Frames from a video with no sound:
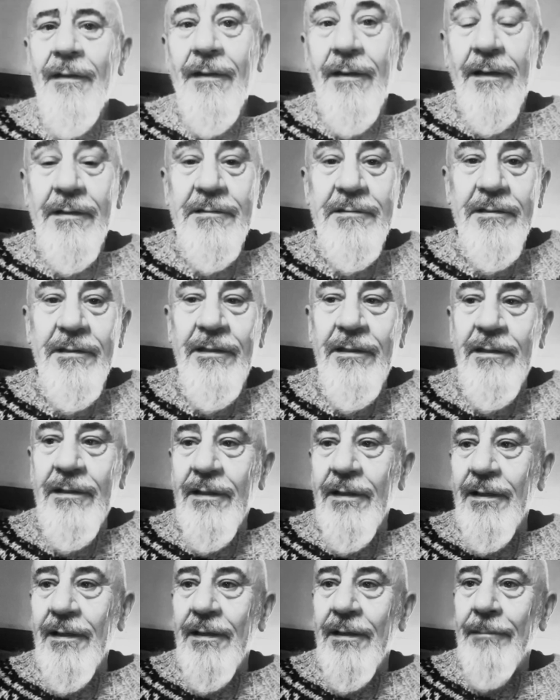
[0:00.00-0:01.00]
I see
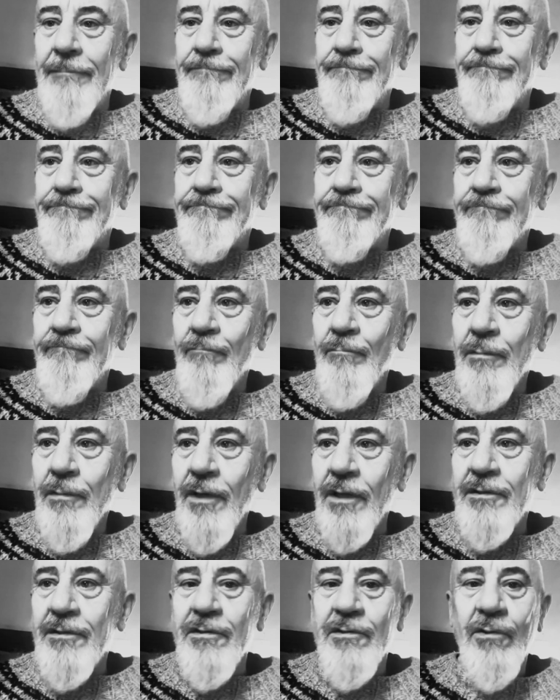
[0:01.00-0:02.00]

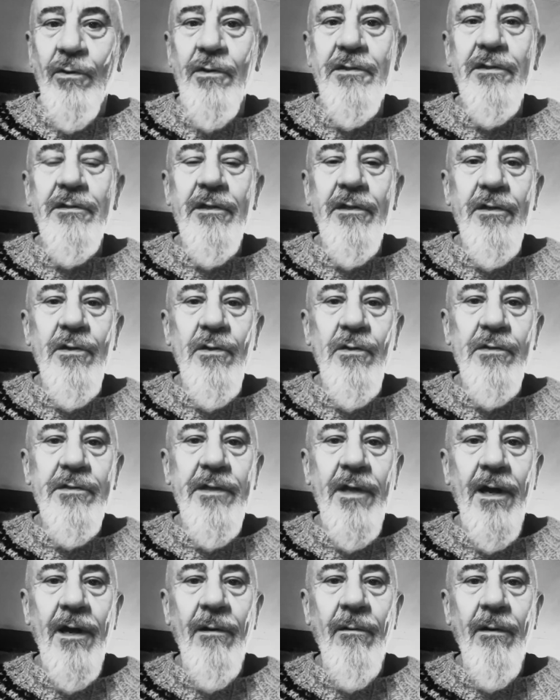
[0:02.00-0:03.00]
lots of stories in the news
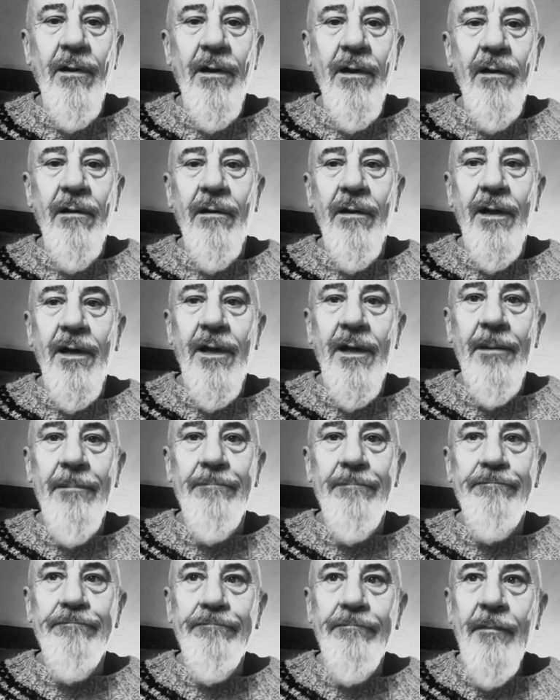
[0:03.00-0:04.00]
now
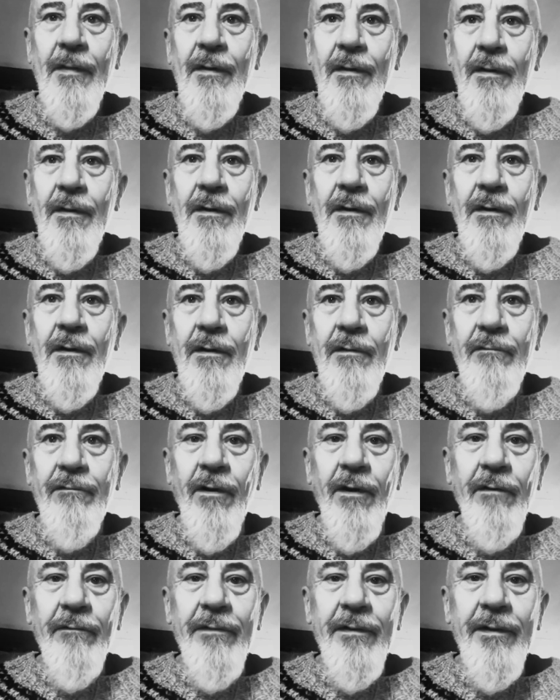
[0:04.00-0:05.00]
are
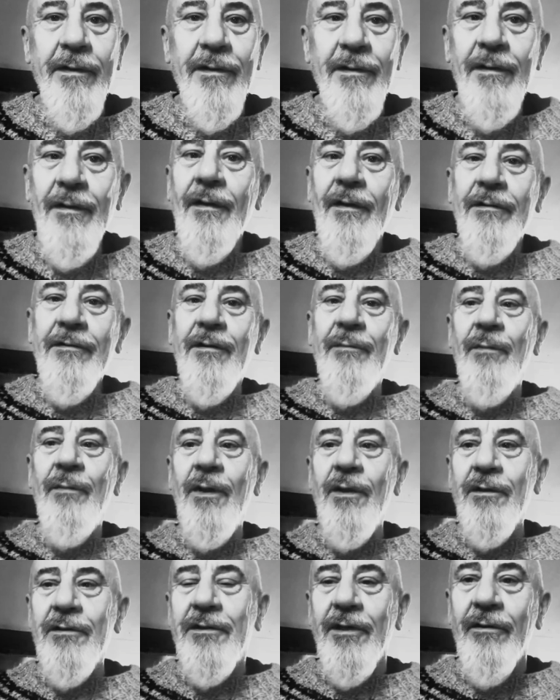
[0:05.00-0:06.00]
involving the
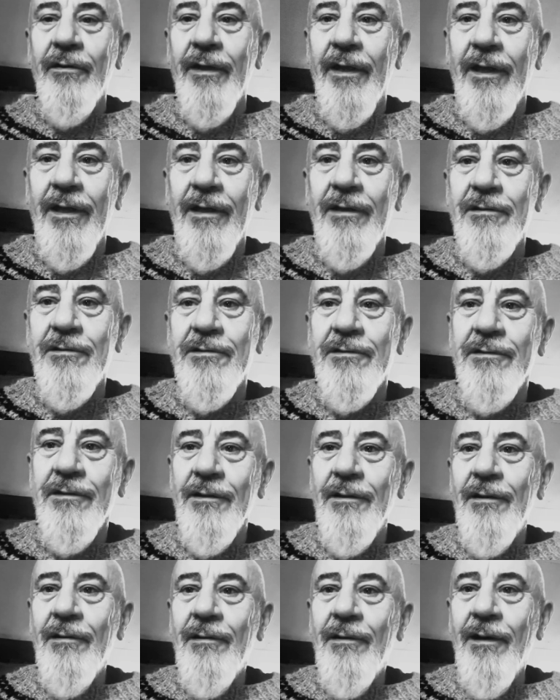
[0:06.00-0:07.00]
military age
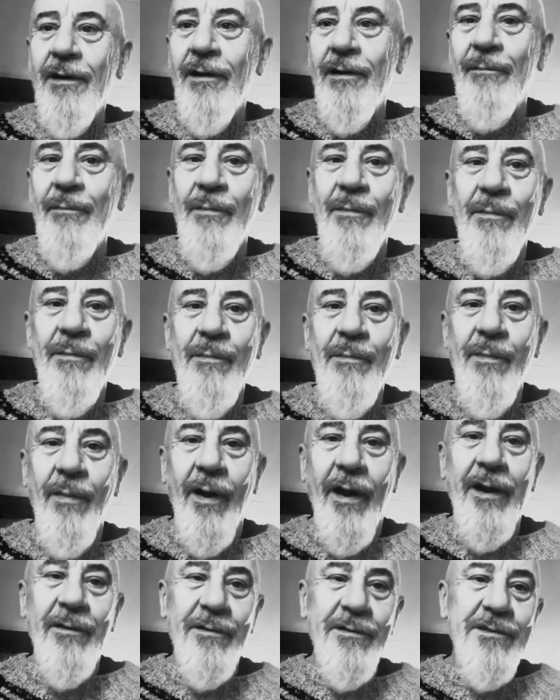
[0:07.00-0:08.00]

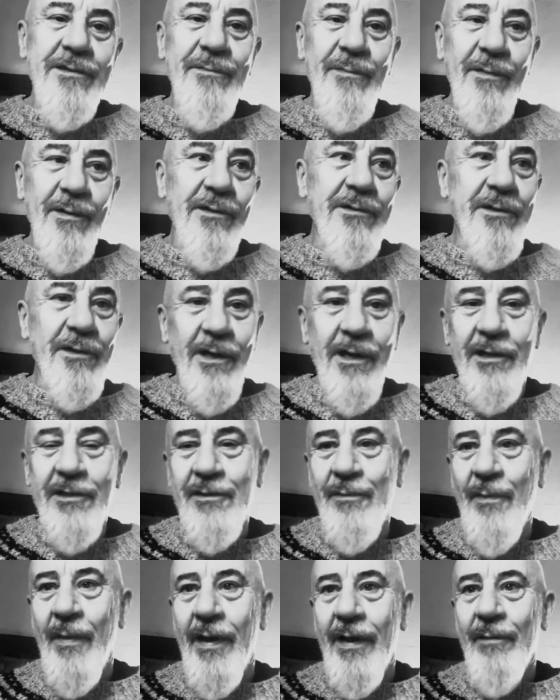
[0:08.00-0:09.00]
migrants, military
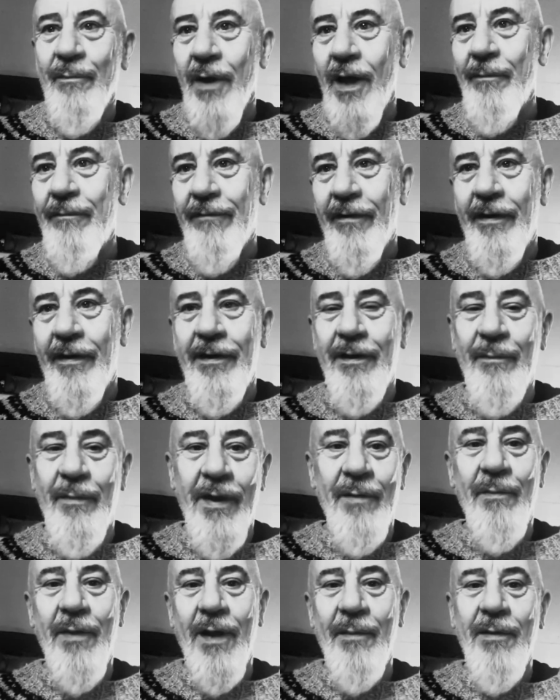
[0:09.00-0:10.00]
age men, blah, fighting
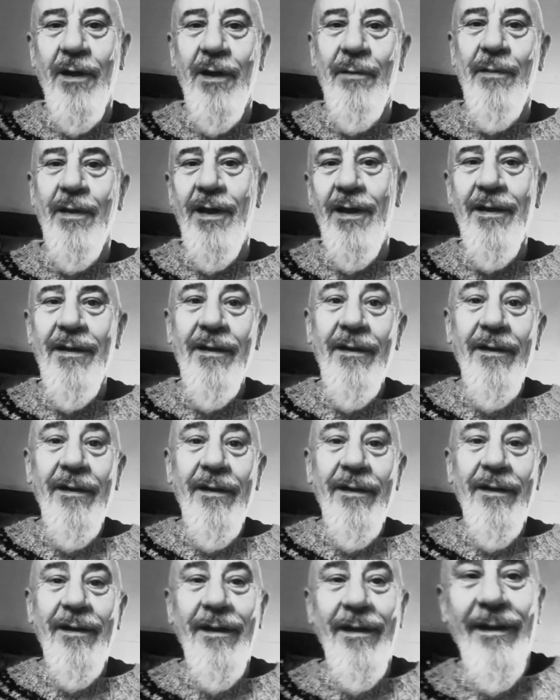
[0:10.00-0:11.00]
men, blah, blah, blah.
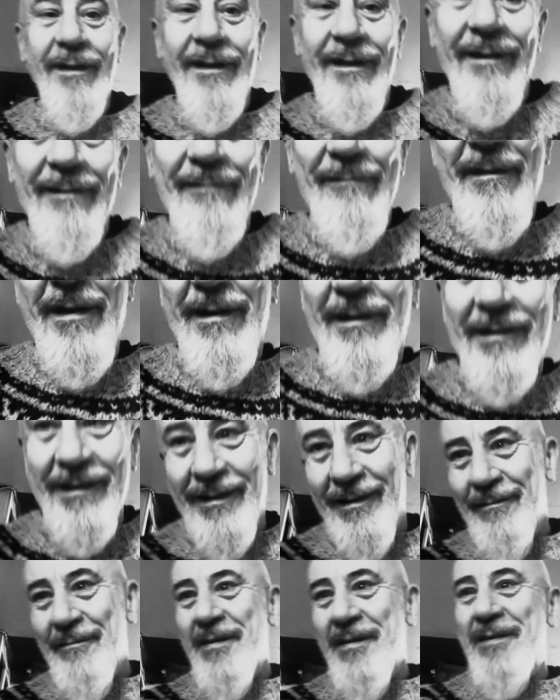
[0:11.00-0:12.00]
And
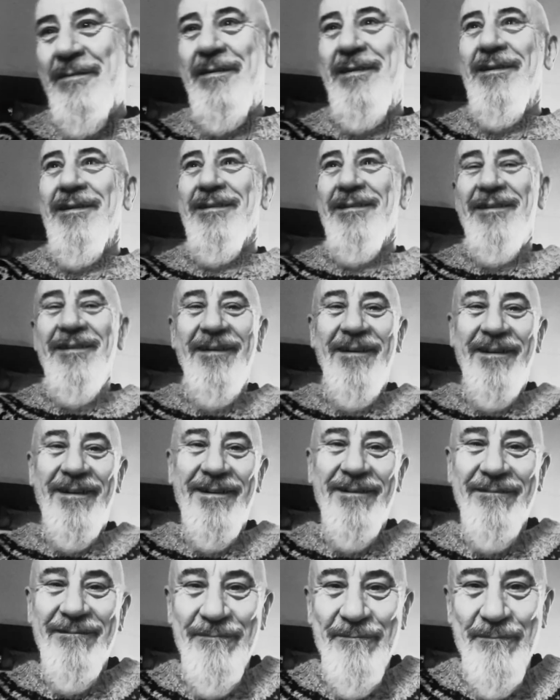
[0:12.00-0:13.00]
America maybe
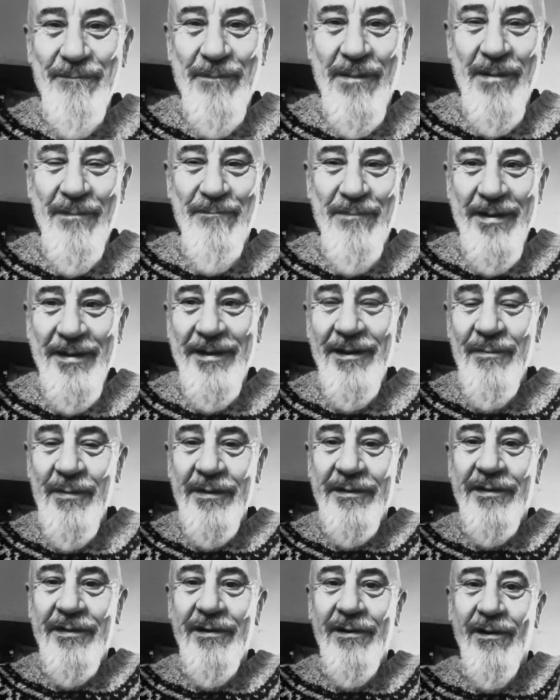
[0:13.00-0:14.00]
are bringing them
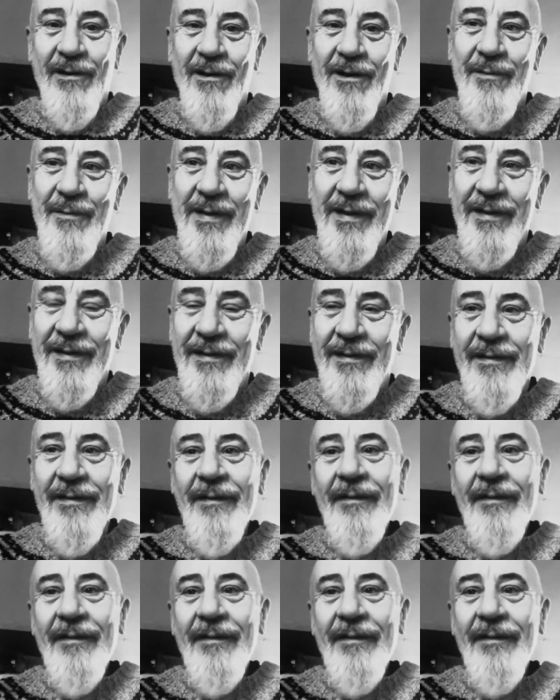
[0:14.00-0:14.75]
into their army. And